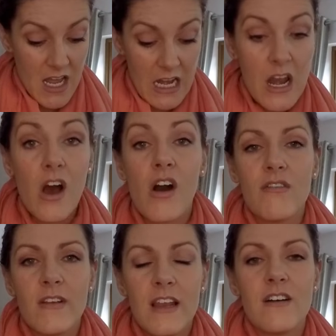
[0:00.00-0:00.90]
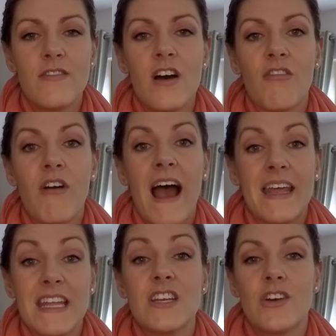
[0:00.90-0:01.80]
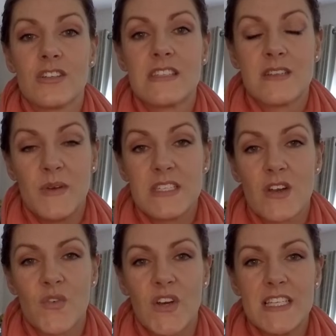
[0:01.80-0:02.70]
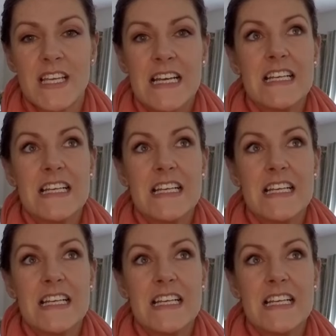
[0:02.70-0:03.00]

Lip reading: I love adding nuts to my stir fries,